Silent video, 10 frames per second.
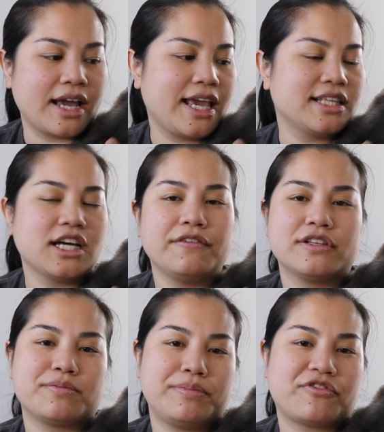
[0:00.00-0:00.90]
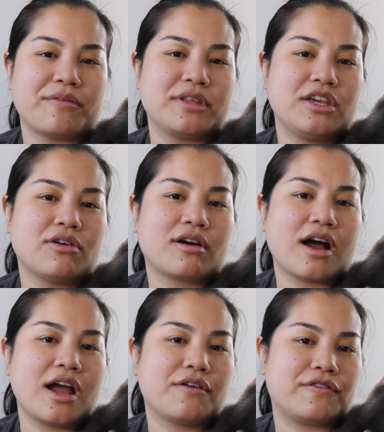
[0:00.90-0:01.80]
I can't tell if it's from the
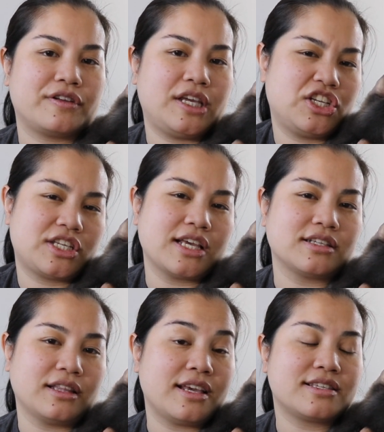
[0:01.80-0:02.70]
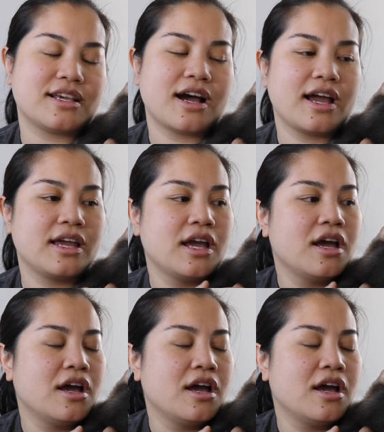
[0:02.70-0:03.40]
URI or if he just has a lazy eye,